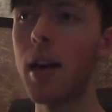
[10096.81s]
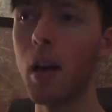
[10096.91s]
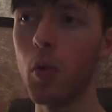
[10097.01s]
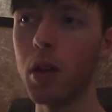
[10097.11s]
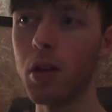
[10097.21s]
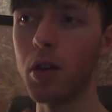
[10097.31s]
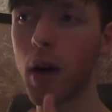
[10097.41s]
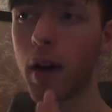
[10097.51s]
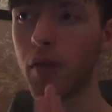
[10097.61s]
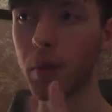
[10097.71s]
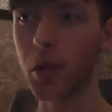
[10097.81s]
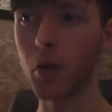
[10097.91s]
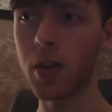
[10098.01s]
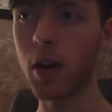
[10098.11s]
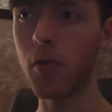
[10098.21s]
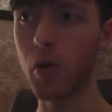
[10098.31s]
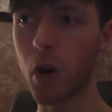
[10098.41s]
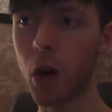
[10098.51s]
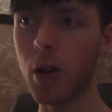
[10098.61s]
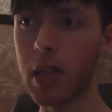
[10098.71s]
And when you have them in yourself,
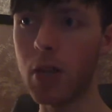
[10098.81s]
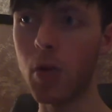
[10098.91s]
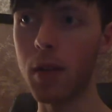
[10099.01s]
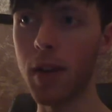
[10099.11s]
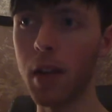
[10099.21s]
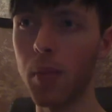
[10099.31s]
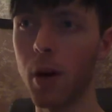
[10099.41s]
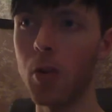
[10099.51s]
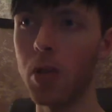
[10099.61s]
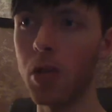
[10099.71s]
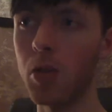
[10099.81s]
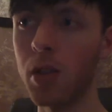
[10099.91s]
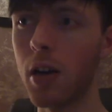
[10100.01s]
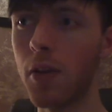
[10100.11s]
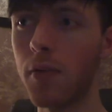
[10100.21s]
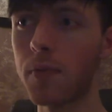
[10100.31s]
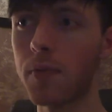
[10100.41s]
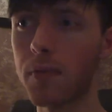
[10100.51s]
they're all equal and valid parts in yourself.